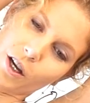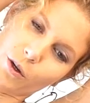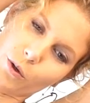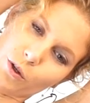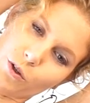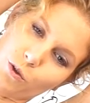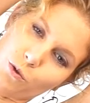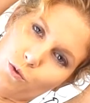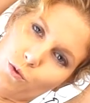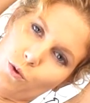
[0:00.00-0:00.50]
you
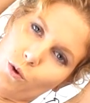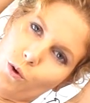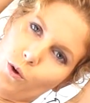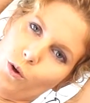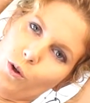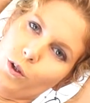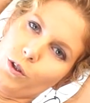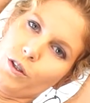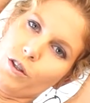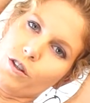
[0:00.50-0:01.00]
want to
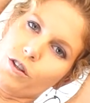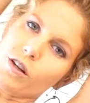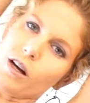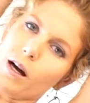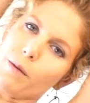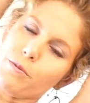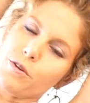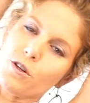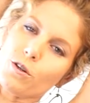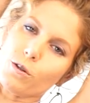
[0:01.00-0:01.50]
roll your
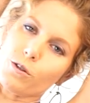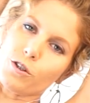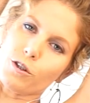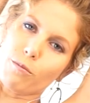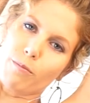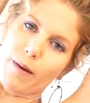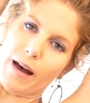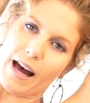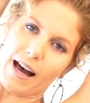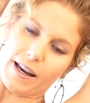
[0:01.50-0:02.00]
top shoulder
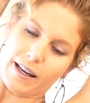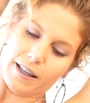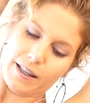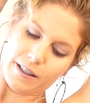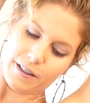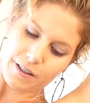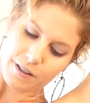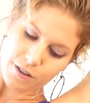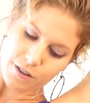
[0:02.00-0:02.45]
back,